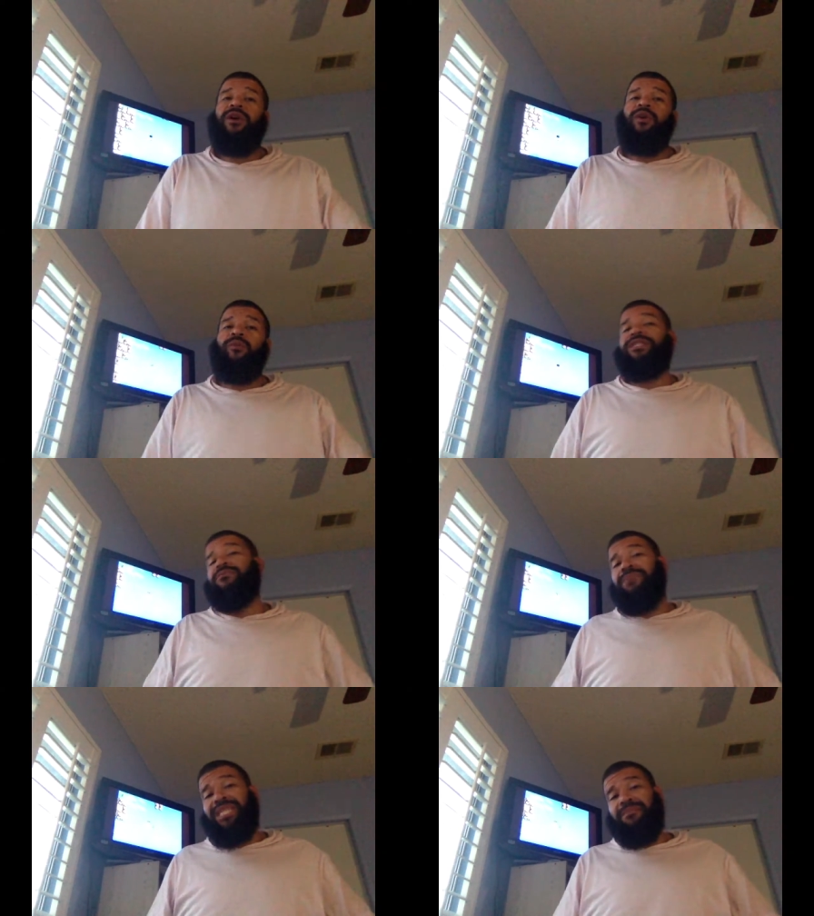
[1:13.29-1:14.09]
was a
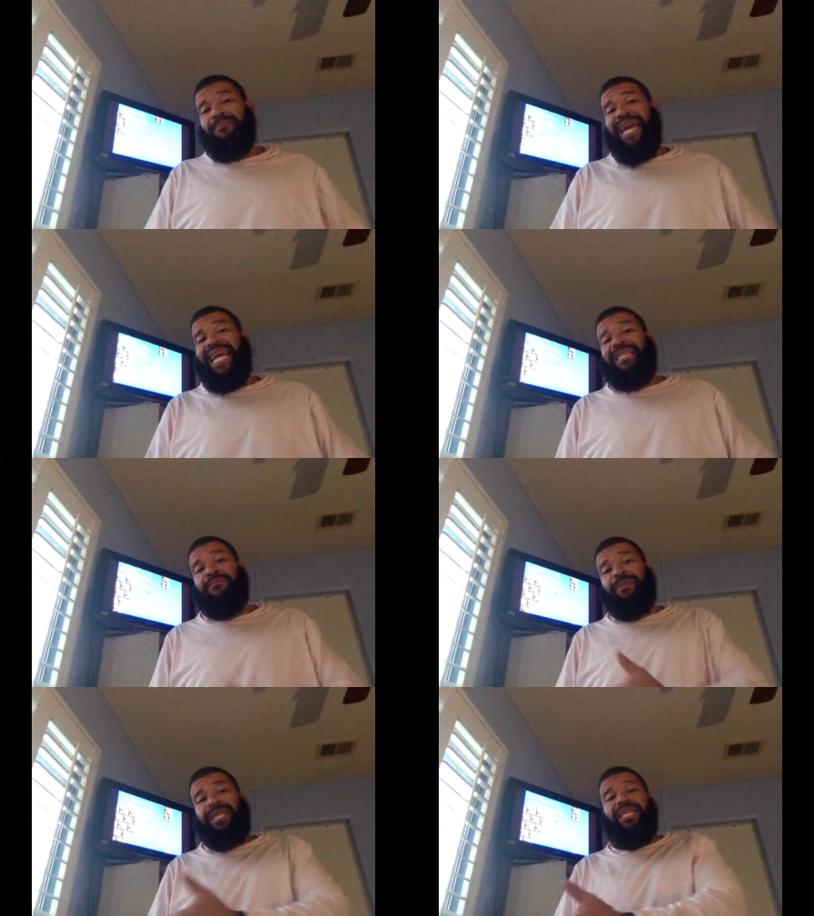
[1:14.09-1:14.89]
mixed bag
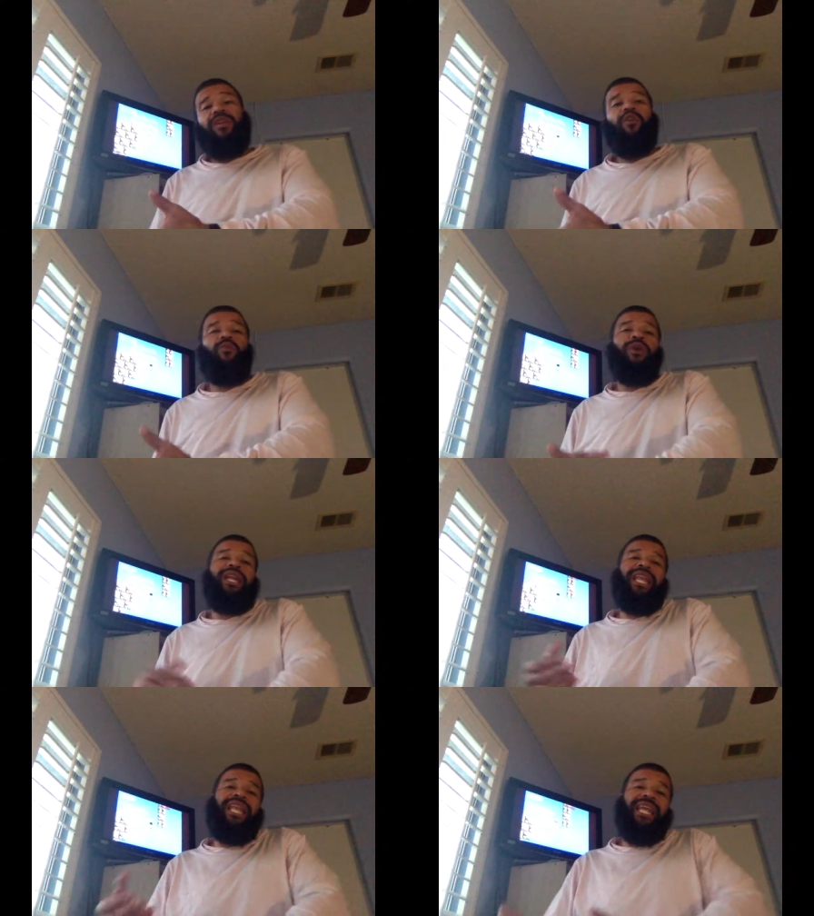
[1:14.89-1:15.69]
depending on what
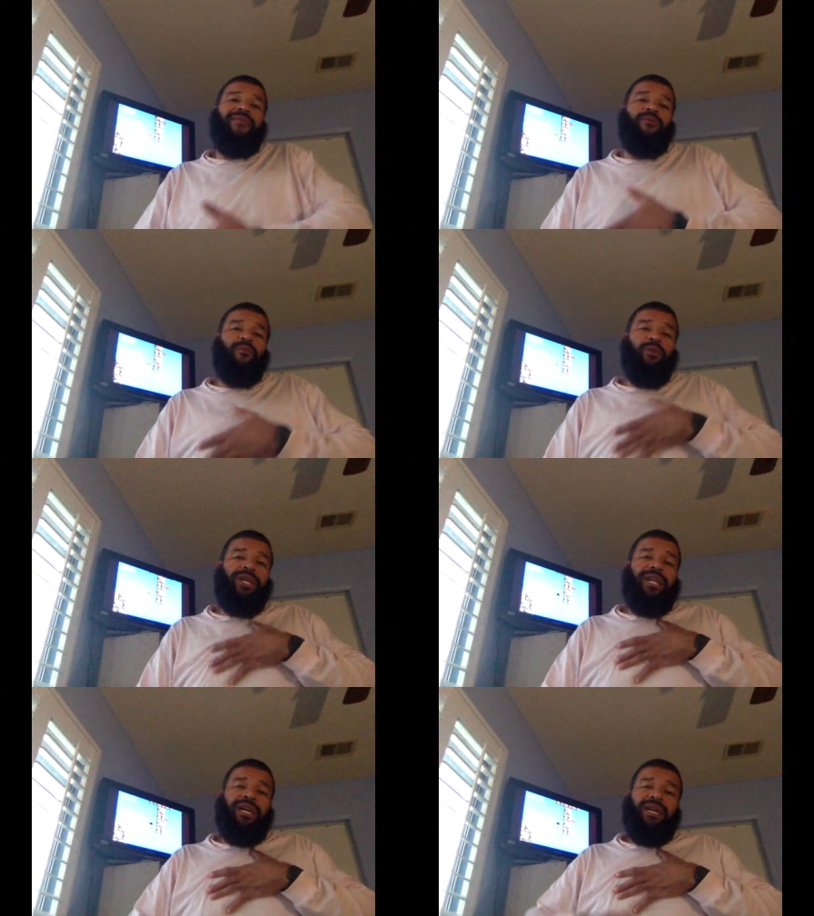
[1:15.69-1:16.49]

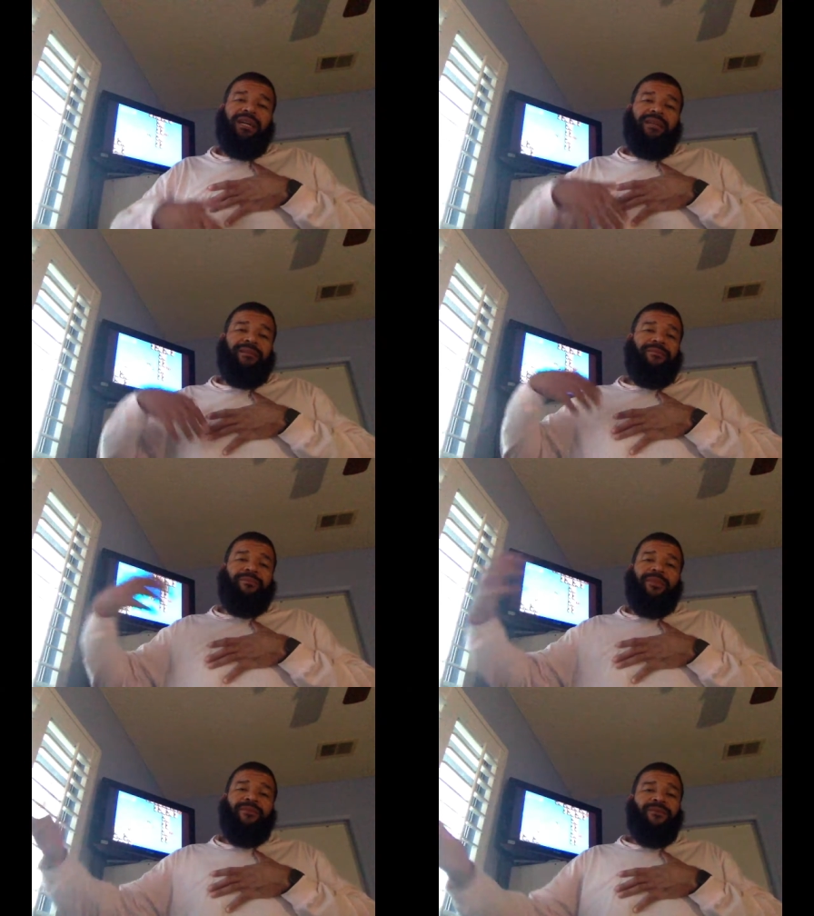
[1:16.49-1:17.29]
what um,
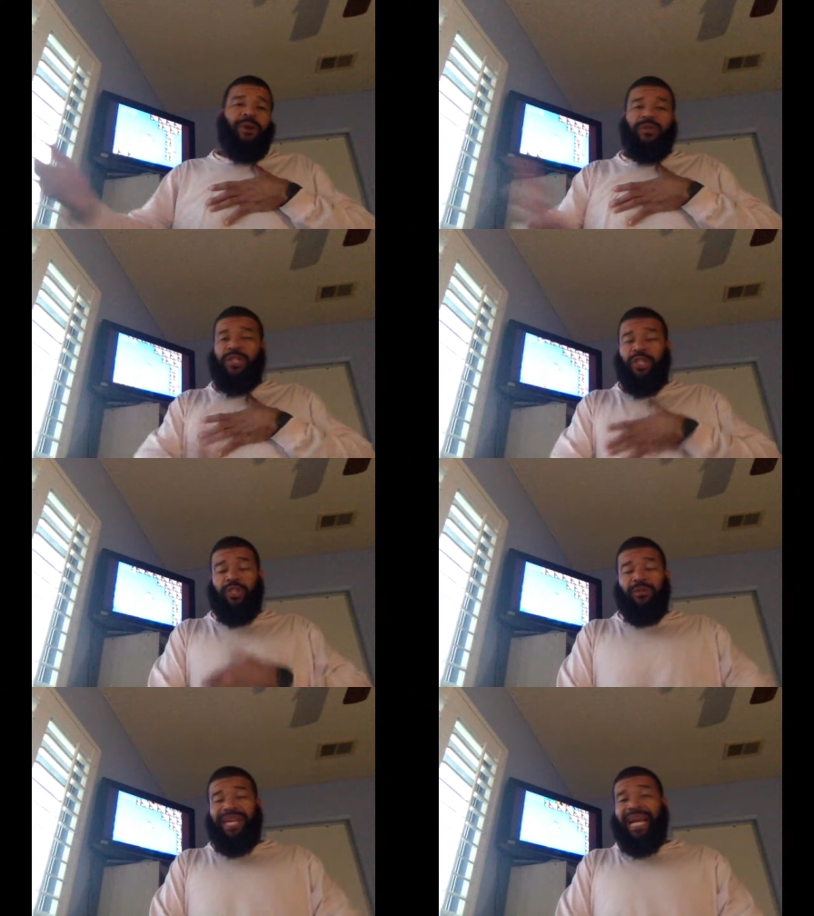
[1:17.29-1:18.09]
version
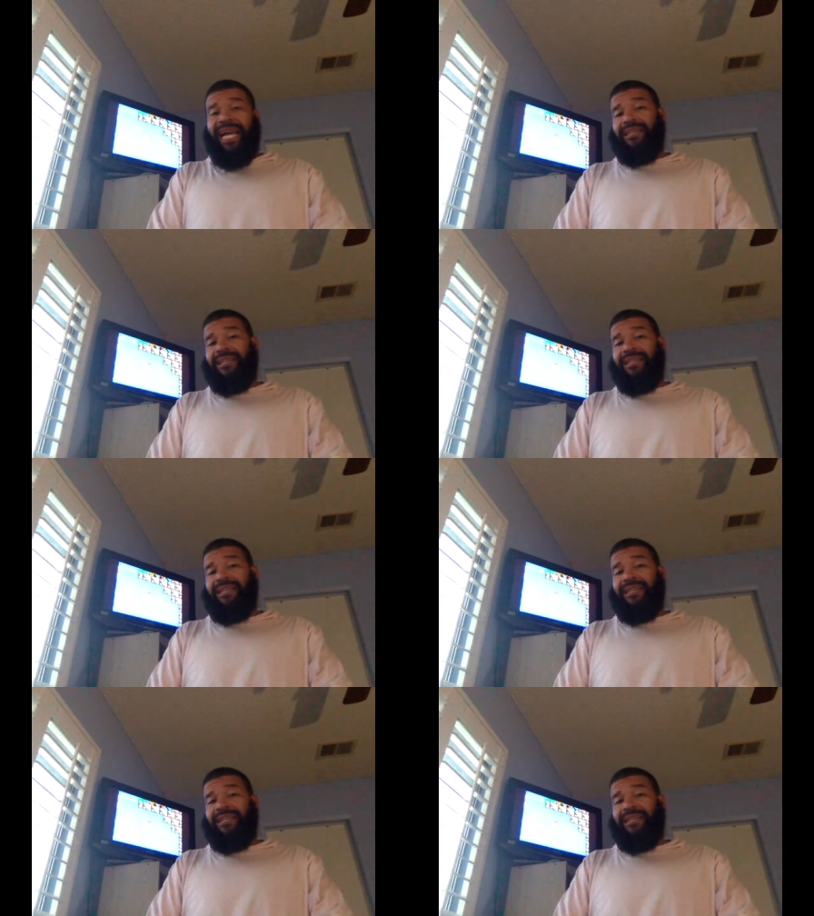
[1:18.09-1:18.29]
you got